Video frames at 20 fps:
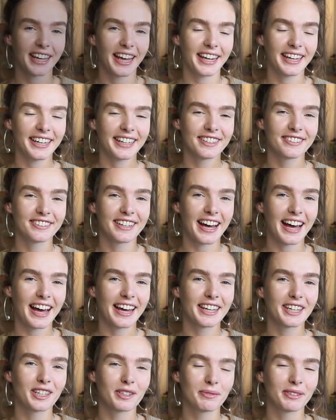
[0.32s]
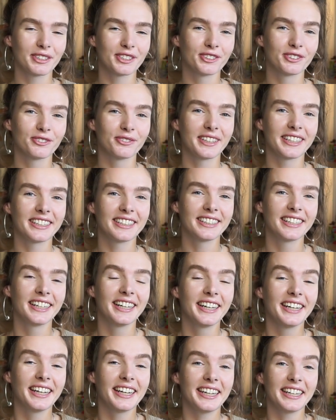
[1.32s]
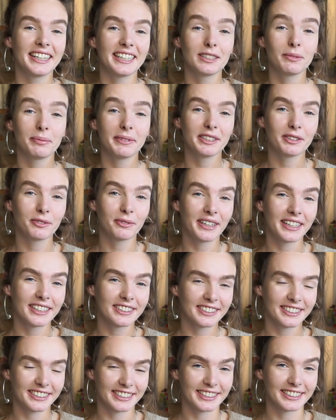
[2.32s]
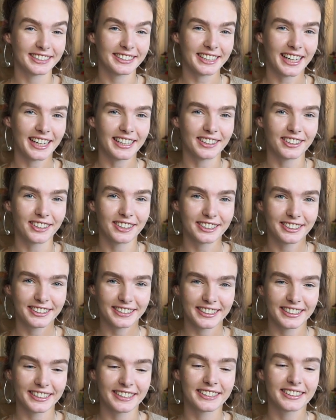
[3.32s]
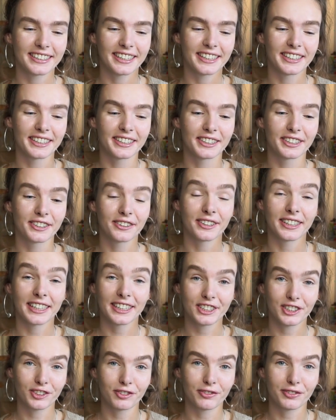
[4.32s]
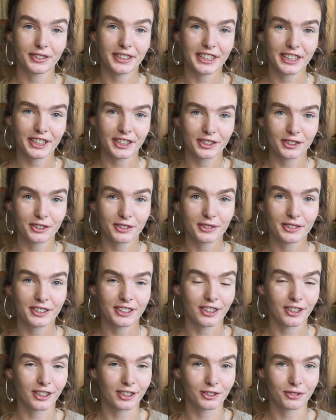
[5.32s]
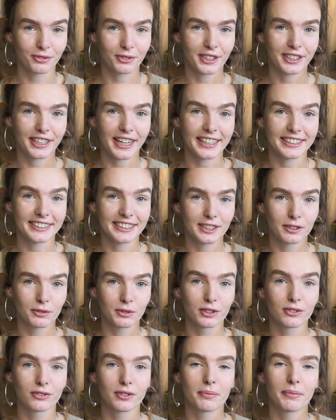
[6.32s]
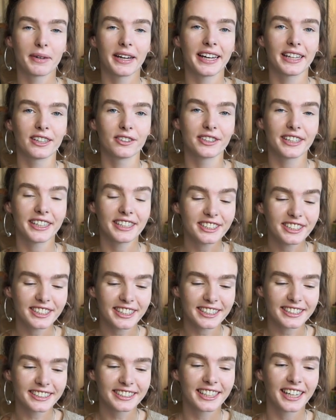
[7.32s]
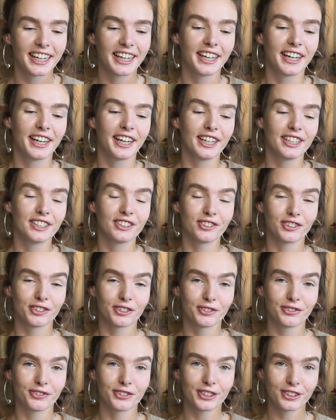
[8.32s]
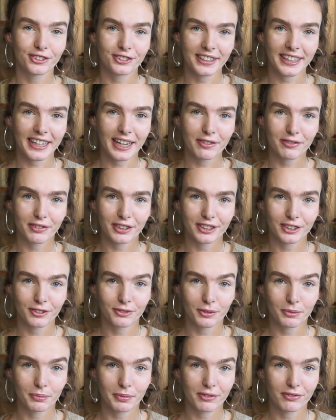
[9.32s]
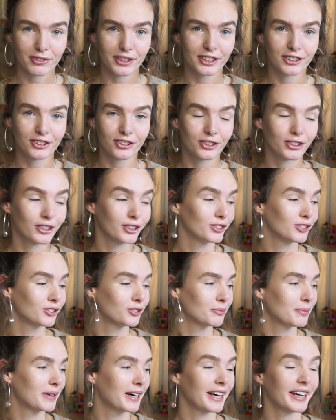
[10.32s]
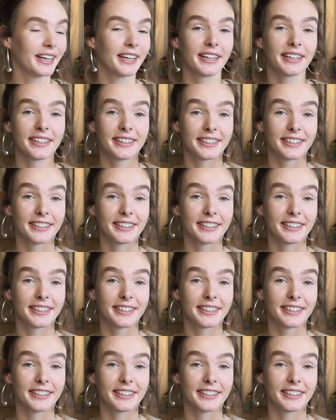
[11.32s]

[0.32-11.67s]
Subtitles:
Hey there, I hope you're doing well. It's been a while since I last did a collection video. The last one I did was for my alocasias. So for today I thought it would be fun to go to my